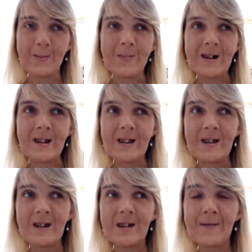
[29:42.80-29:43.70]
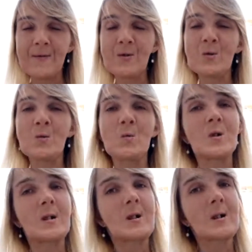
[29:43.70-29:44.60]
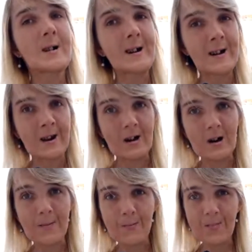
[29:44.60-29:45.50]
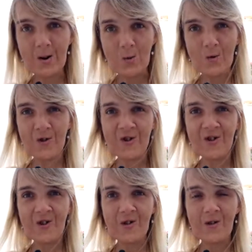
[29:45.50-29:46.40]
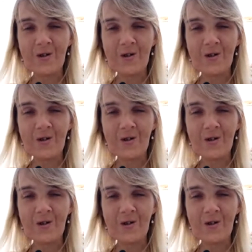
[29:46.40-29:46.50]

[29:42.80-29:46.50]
But if you gonna approach